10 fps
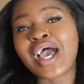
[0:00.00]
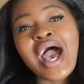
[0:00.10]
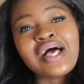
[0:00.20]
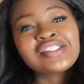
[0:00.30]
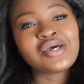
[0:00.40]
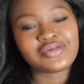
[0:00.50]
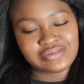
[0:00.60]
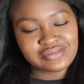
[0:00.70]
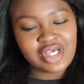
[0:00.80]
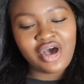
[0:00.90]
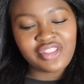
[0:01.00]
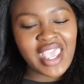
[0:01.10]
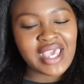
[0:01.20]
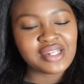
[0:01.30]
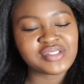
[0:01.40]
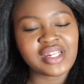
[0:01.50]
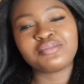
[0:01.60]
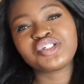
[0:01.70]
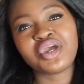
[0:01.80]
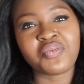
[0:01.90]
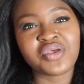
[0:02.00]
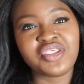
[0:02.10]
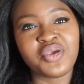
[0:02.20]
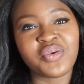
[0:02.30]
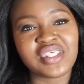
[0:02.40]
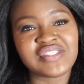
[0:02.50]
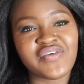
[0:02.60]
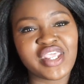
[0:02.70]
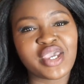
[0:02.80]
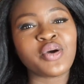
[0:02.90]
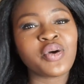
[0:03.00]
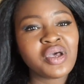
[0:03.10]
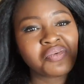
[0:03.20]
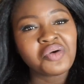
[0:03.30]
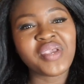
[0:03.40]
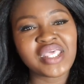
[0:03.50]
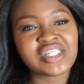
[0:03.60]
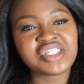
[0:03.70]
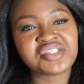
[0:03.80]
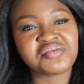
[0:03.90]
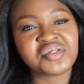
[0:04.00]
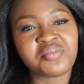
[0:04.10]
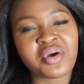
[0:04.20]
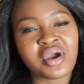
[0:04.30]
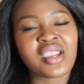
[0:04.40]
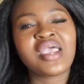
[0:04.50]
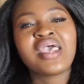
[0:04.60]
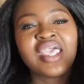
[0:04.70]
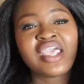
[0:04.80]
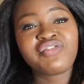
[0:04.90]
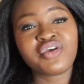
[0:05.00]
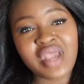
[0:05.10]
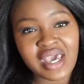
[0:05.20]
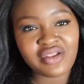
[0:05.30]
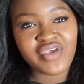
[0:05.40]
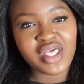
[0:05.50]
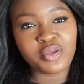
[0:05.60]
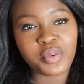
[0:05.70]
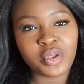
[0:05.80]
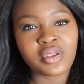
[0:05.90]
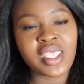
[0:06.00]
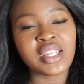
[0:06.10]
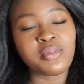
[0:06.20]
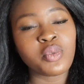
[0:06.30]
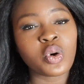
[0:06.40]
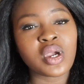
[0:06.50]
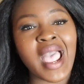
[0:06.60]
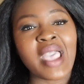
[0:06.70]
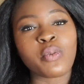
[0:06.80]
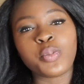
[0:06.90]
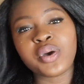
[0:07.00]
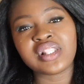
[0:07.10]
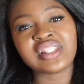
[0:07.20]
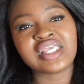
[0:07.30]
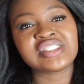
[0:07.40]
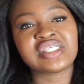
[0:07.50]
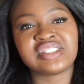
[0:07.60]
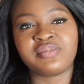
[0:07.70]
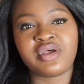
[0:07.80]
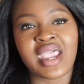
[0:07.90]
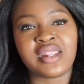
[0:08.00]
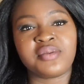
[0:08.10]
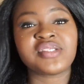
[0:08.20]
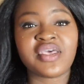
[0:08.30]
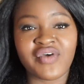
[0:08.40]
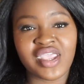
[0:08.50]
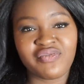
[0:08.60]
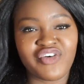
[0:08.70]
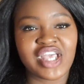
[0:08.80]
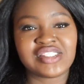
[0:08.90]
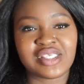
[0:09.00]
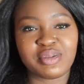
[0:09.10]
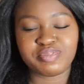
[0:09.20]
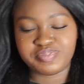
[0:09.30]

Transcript: Also, all the items that I'm sharing with you in this video will be in the description bar. If they're not available anymore, I will put links to similar items if I can find some.